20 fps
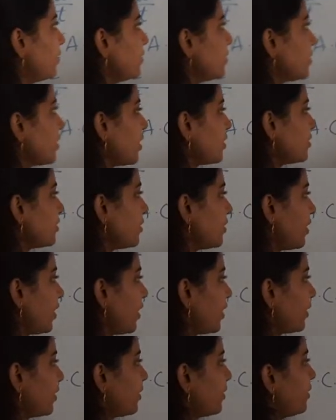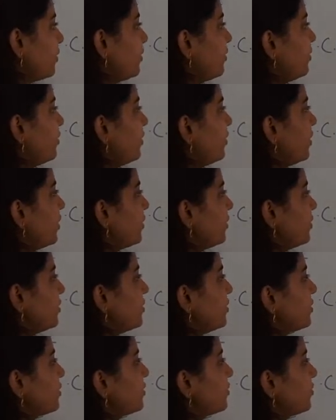this as a triangle like
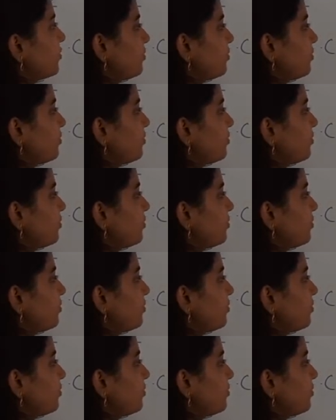this.